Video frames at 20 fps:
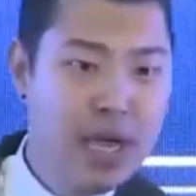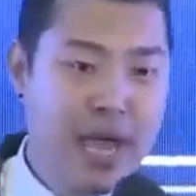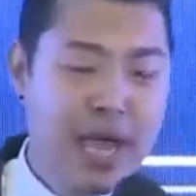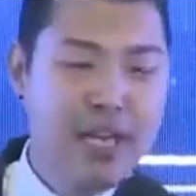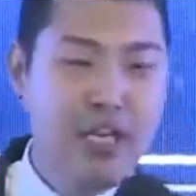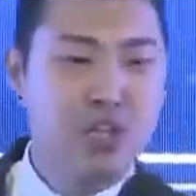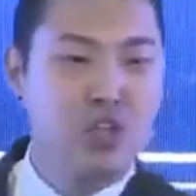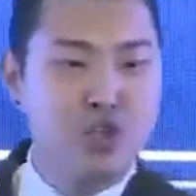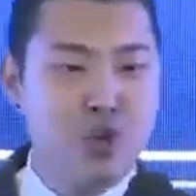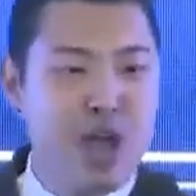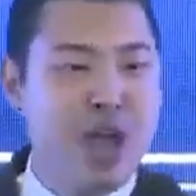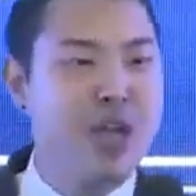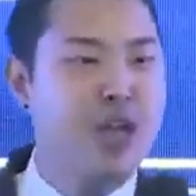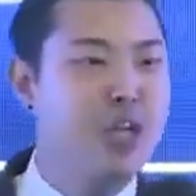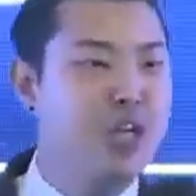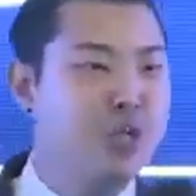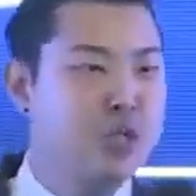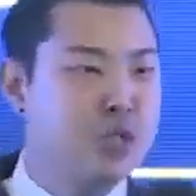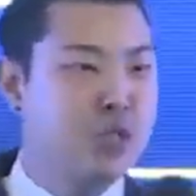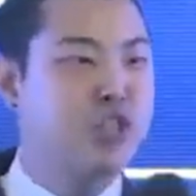and you try to
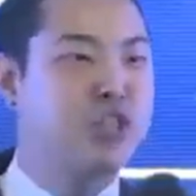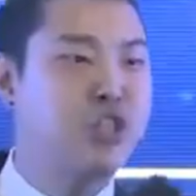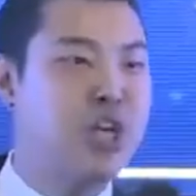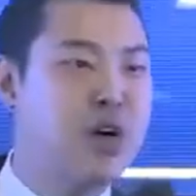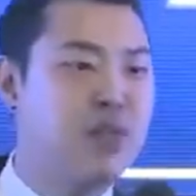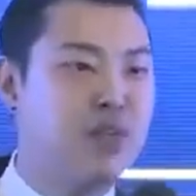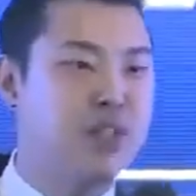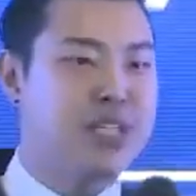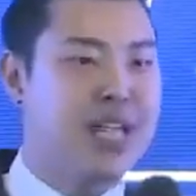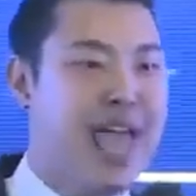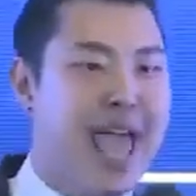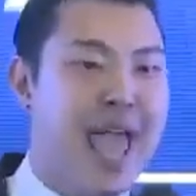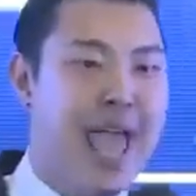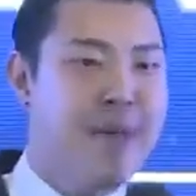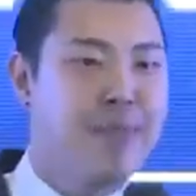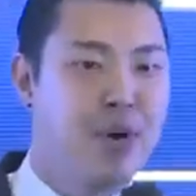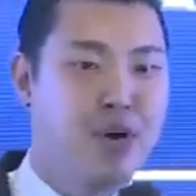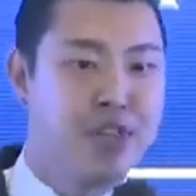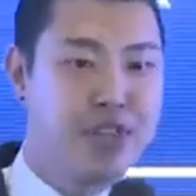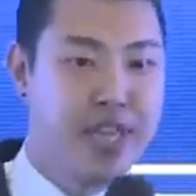use a shovel to
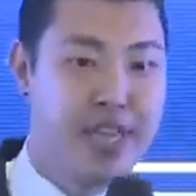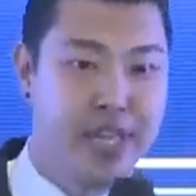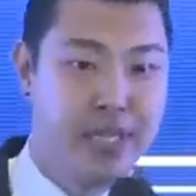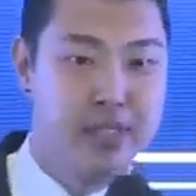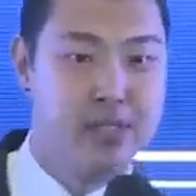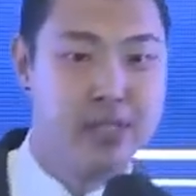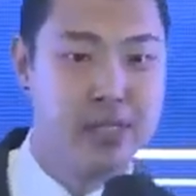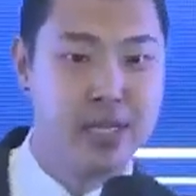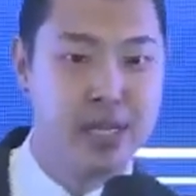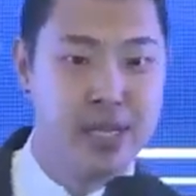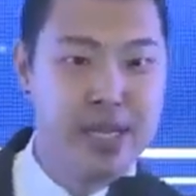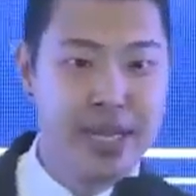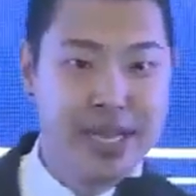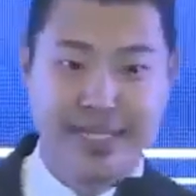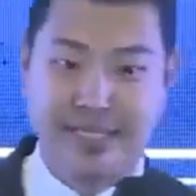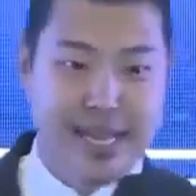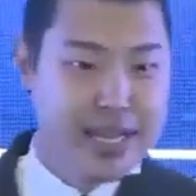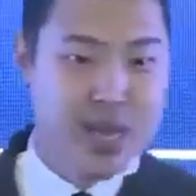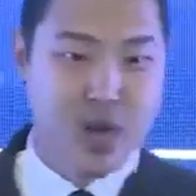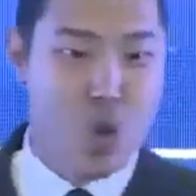hammer things,
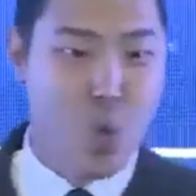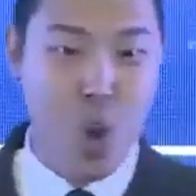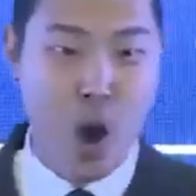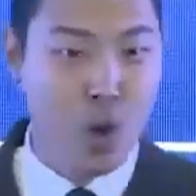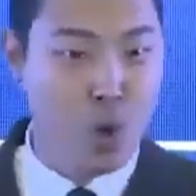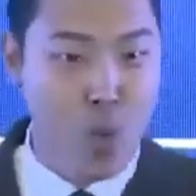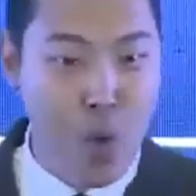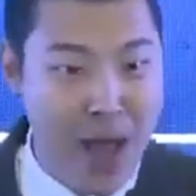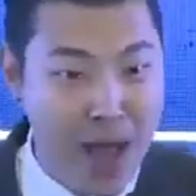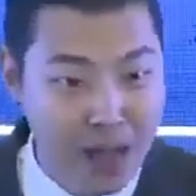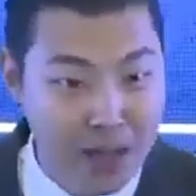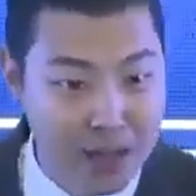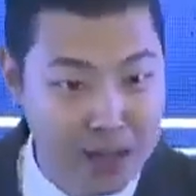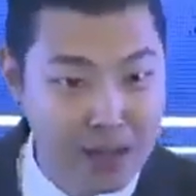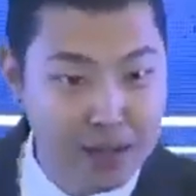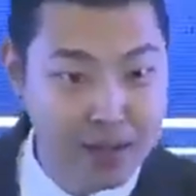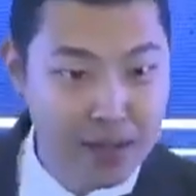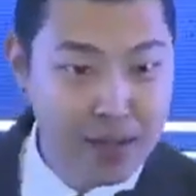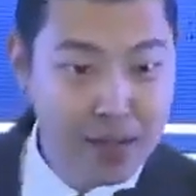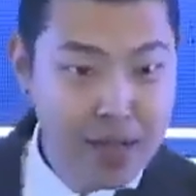is it going to work well?
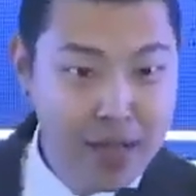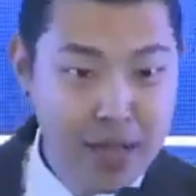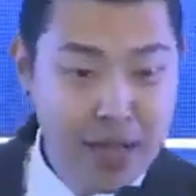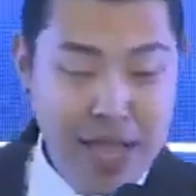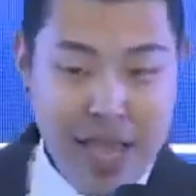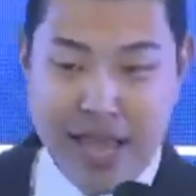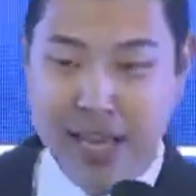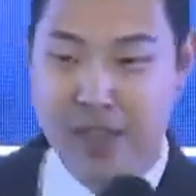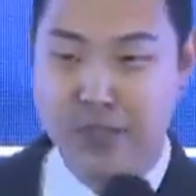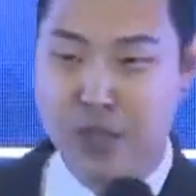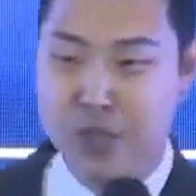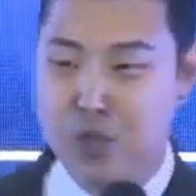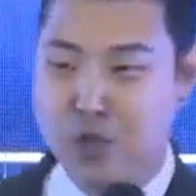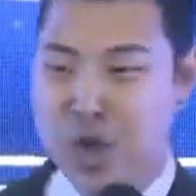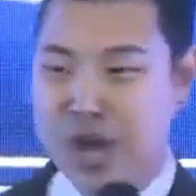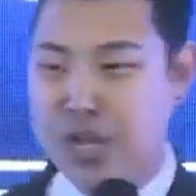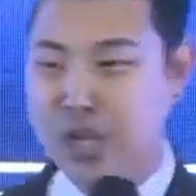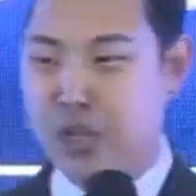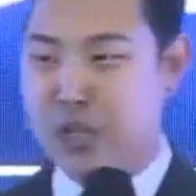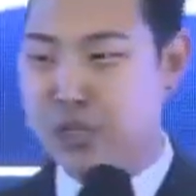And if you
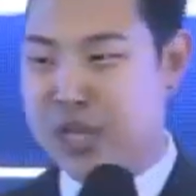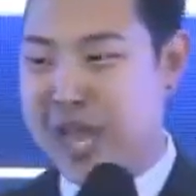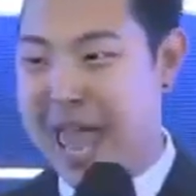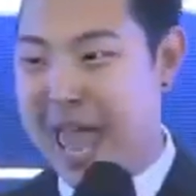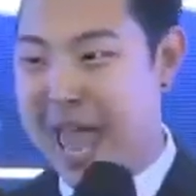try to use a